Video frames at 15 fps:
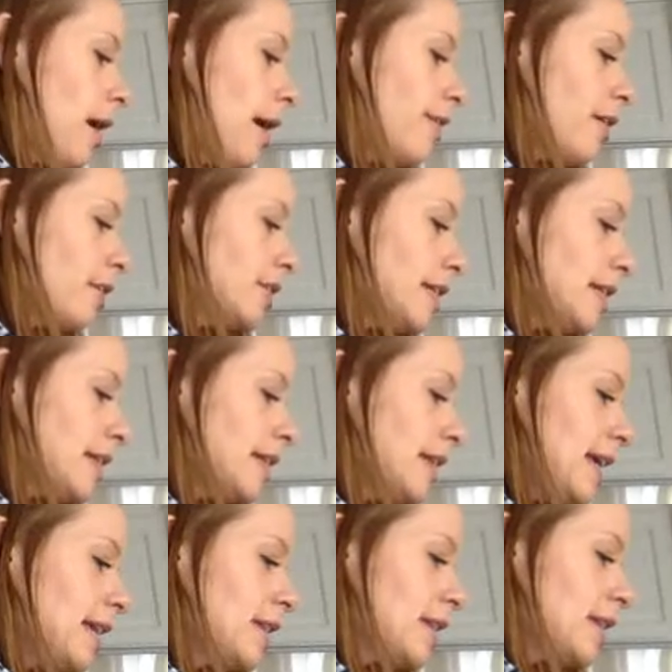there's a
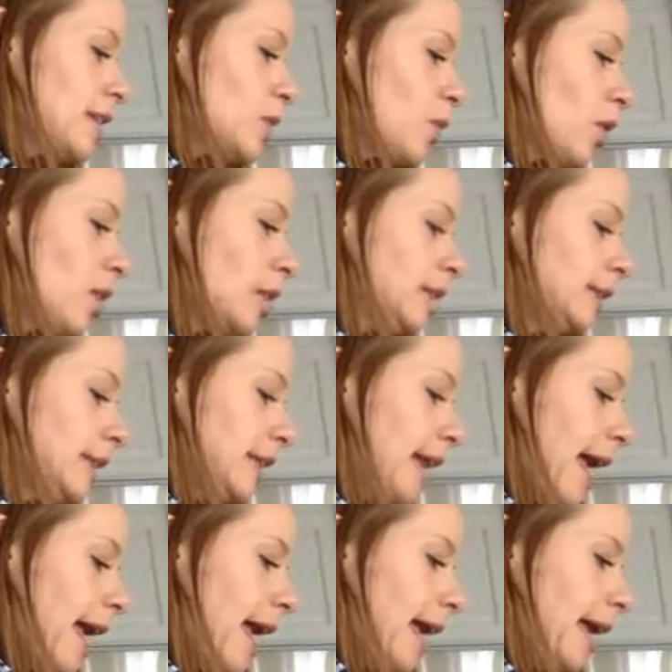disease in this world
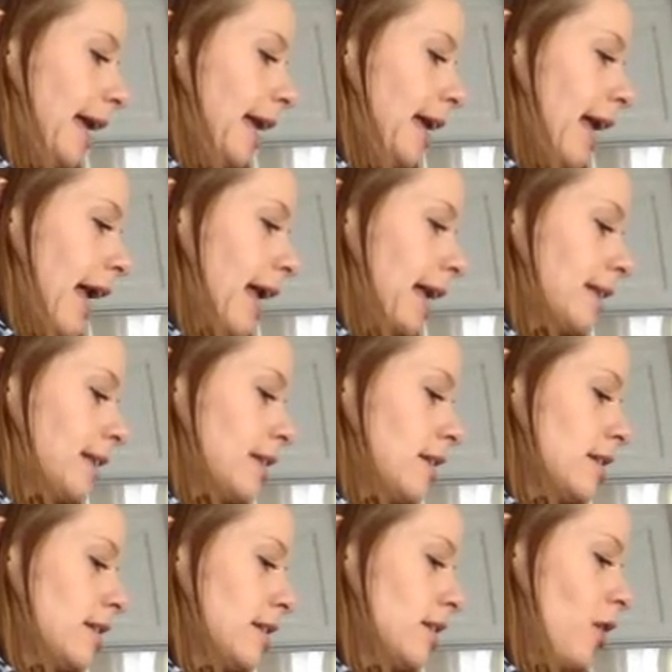today, and it's
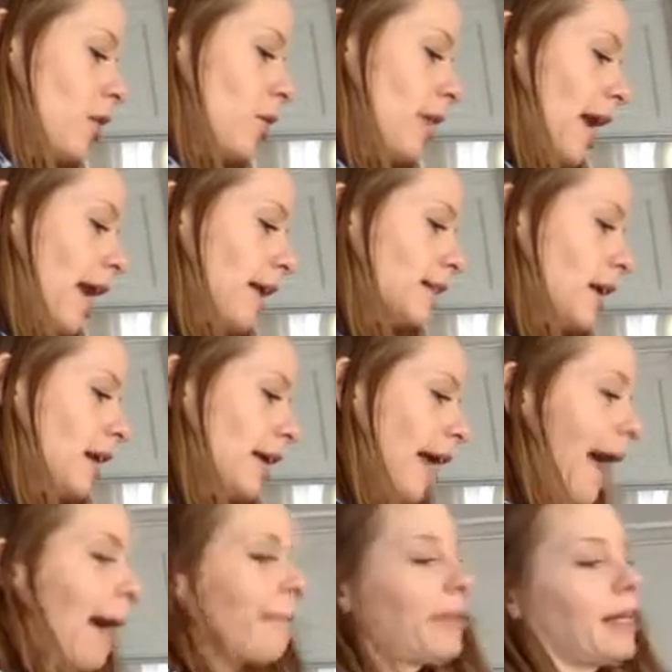known as
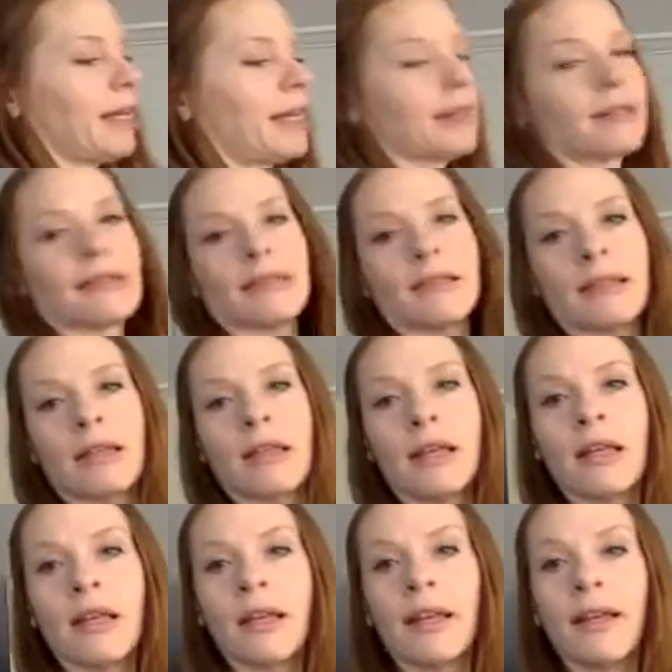unhappiness.
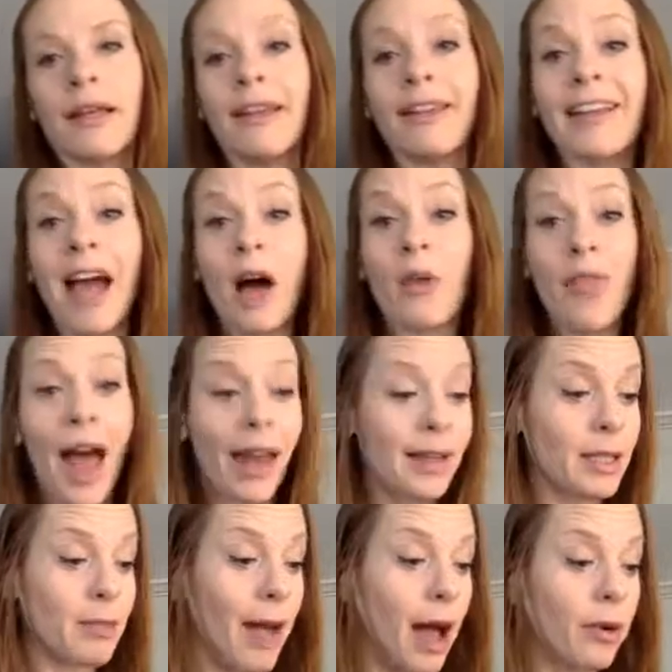Now, that
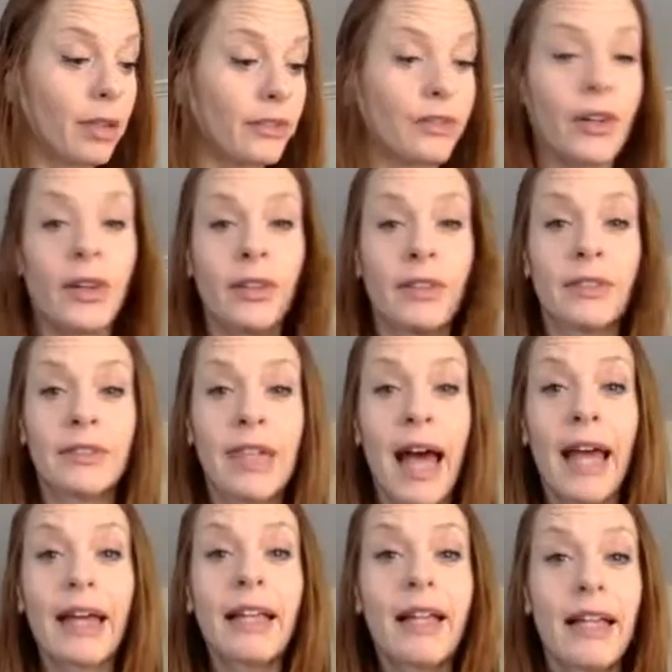is powerful.
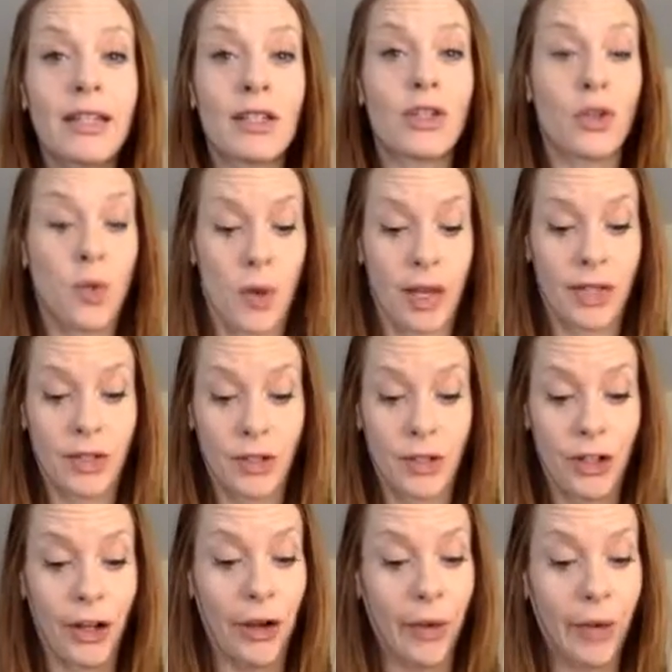That is a choice,
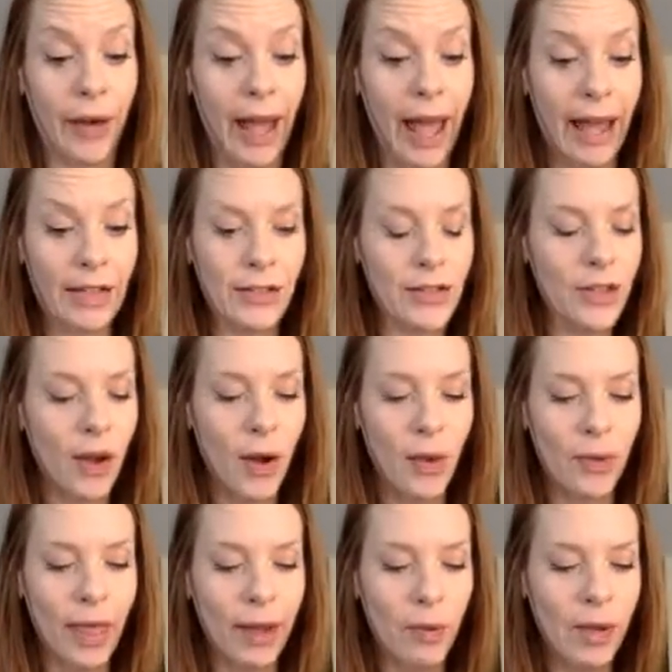too. And so,
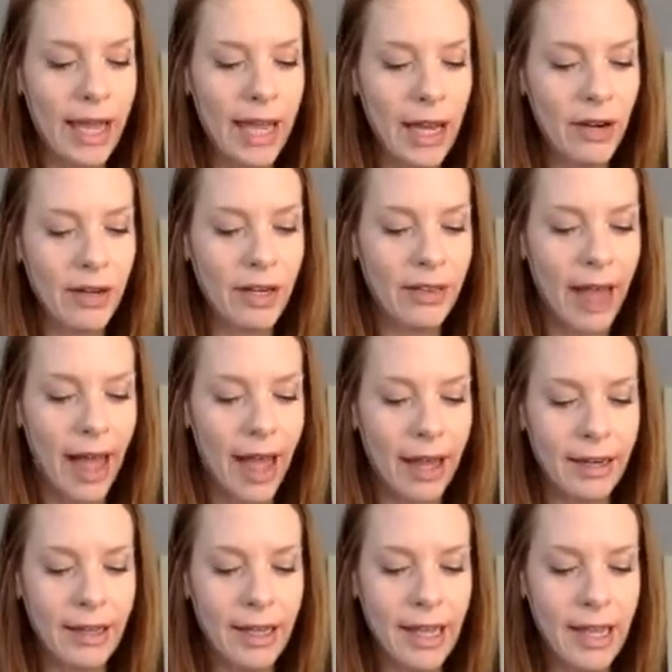like, hearing that
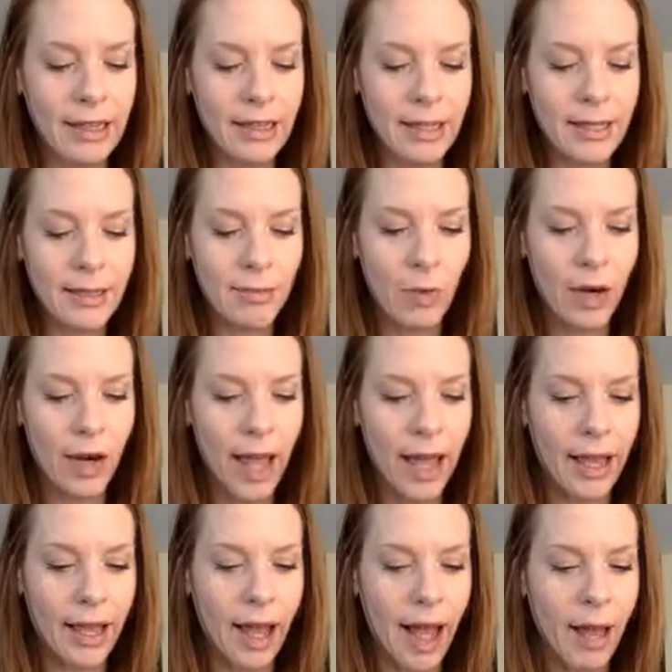this
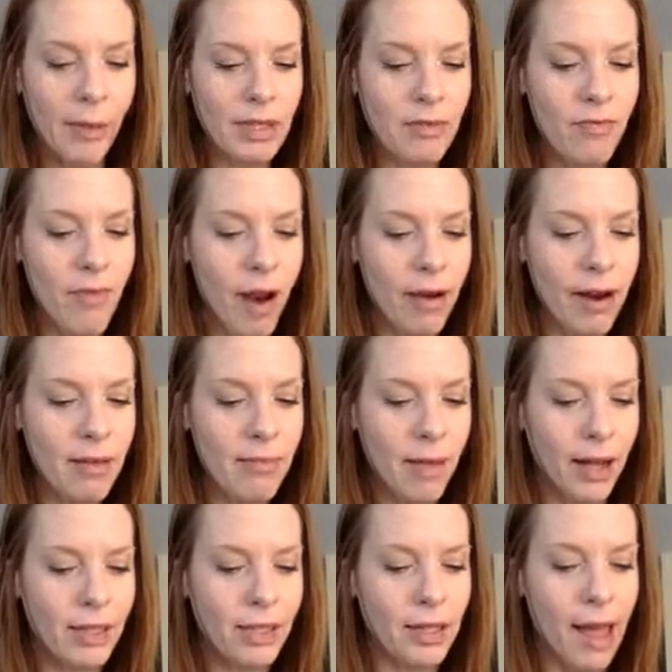morning, I was very
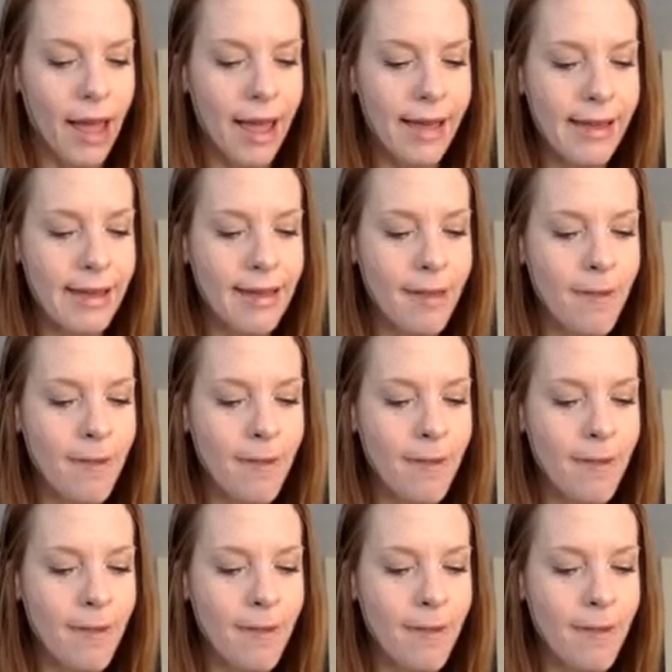much like,